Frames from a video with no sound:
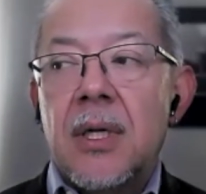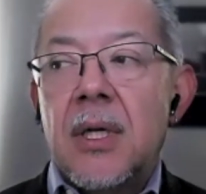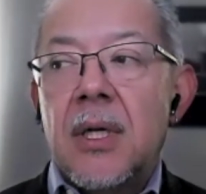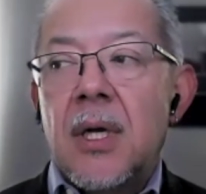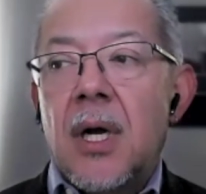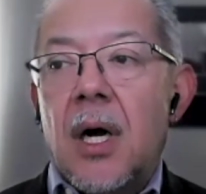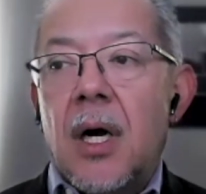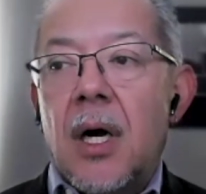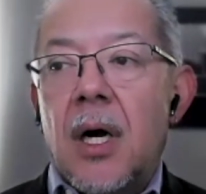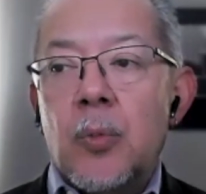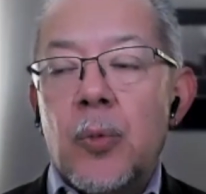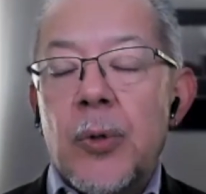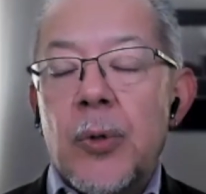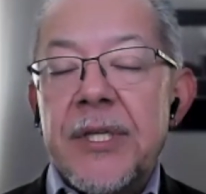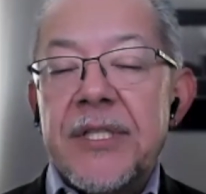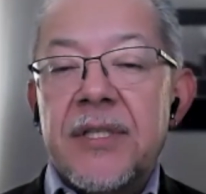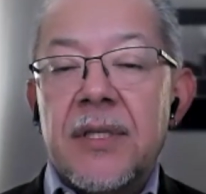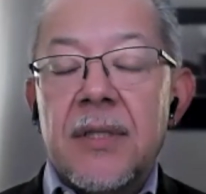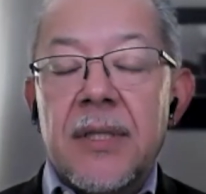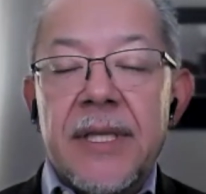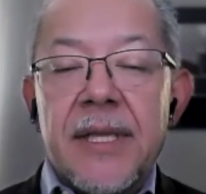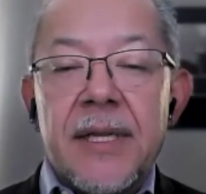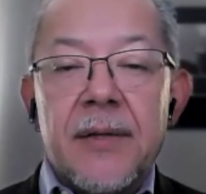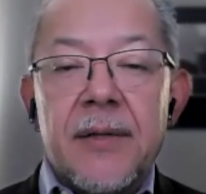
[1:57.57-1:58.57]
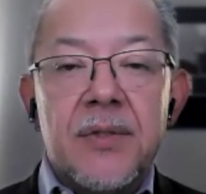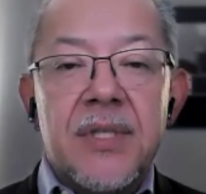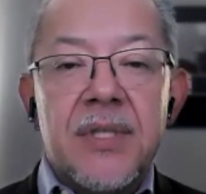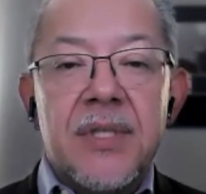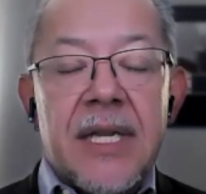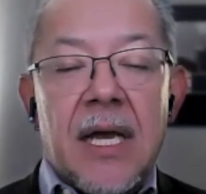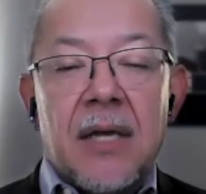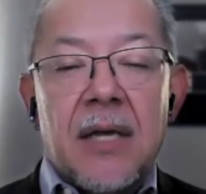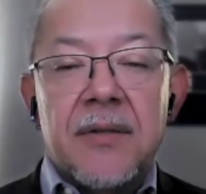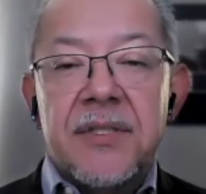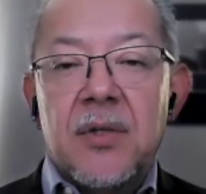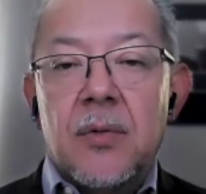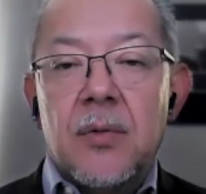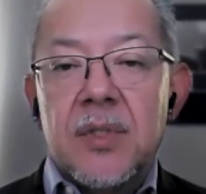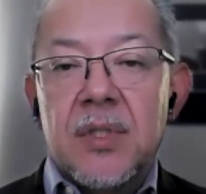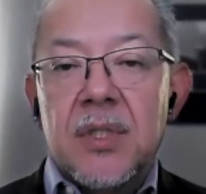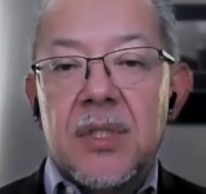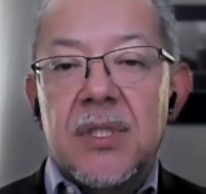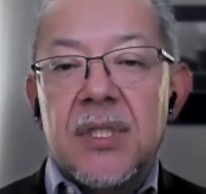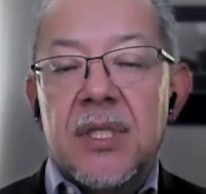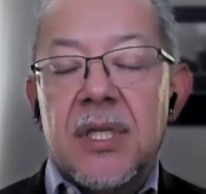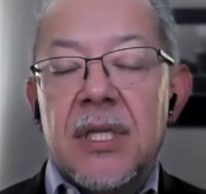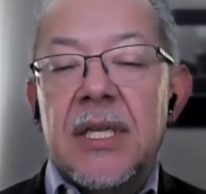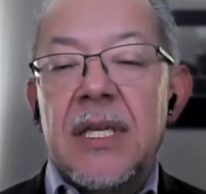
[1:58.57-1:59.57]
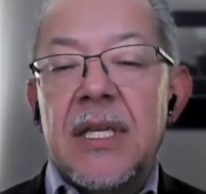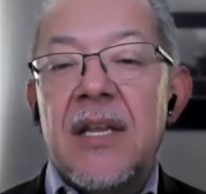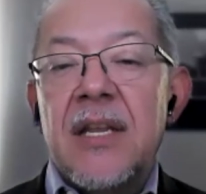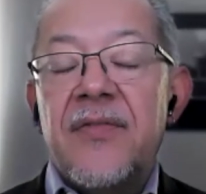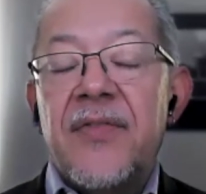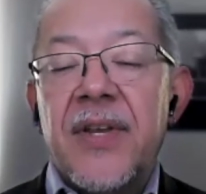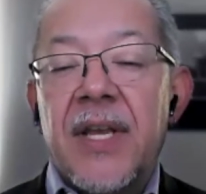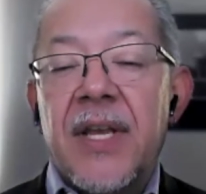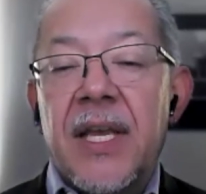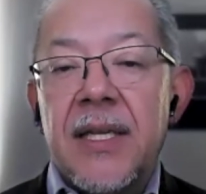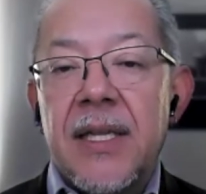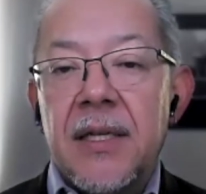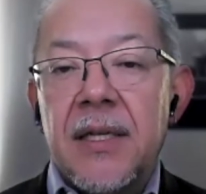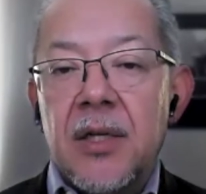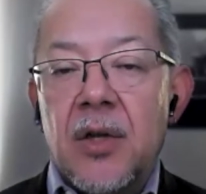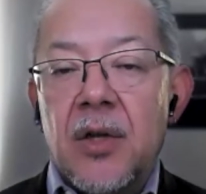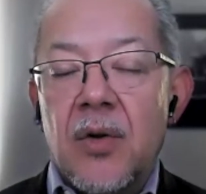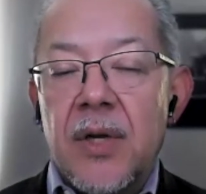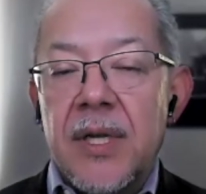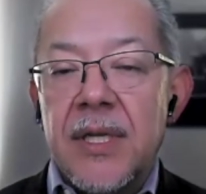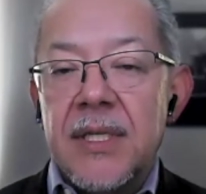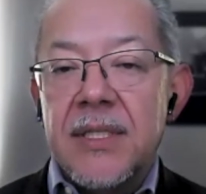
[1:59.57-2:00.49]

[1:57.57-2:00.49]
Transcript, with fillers: Um, recently, it was announced there was a significant increase